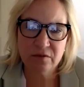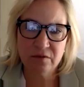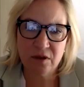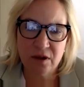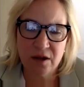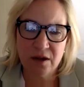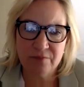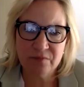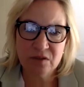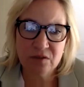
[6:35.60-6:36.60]

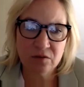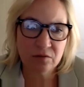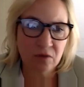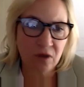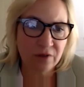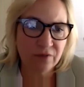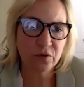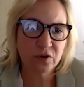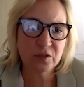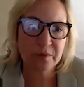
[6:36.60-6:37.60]
law
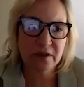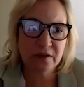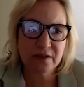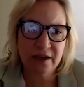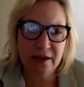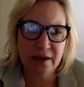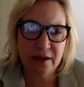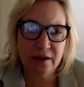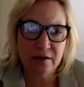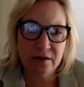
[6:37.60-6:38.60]
enforcement
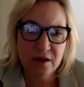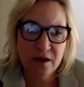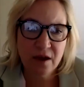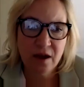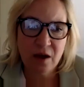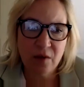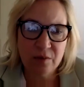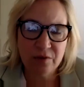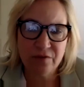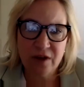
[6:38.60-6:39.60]
and how we
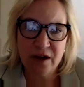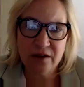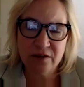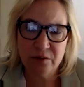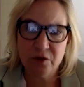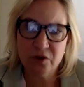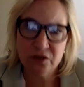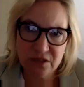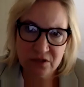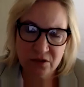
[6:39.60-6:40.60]
provide
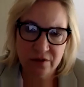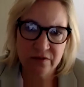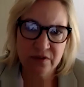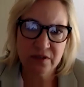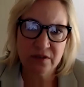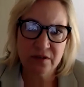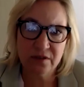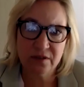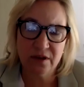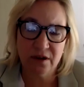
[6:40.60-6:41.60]
emergency services.